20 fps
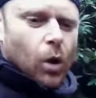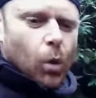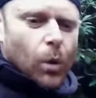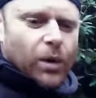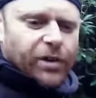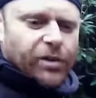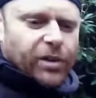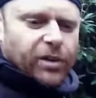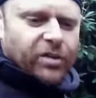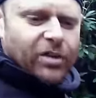
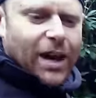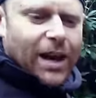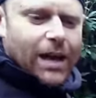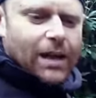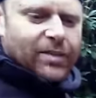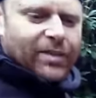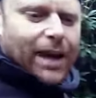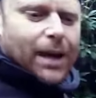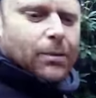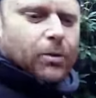which is the same
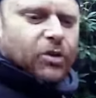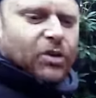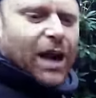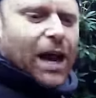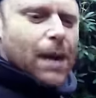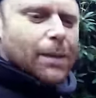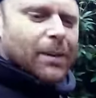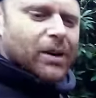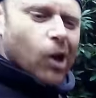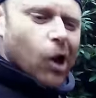same
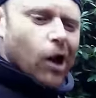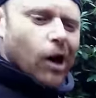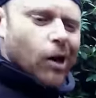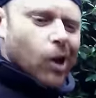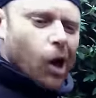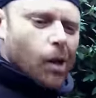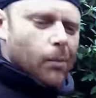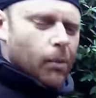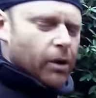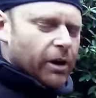shape and not a
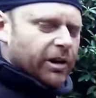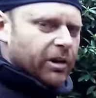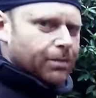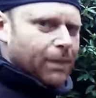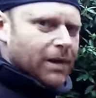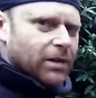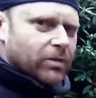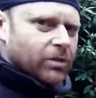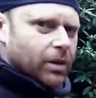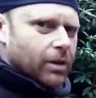lot more
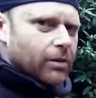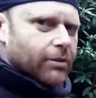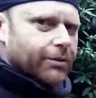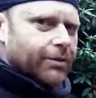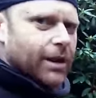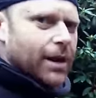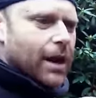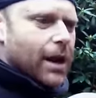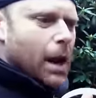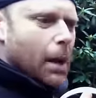expensive,
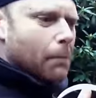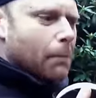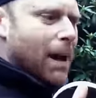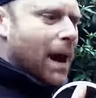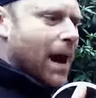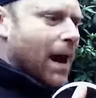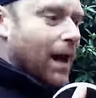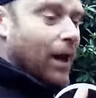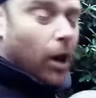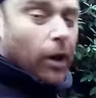
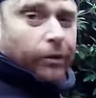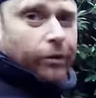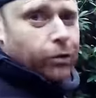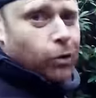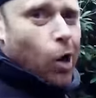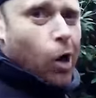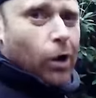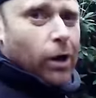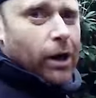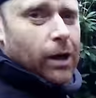but a lot
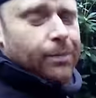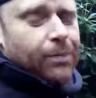stronger.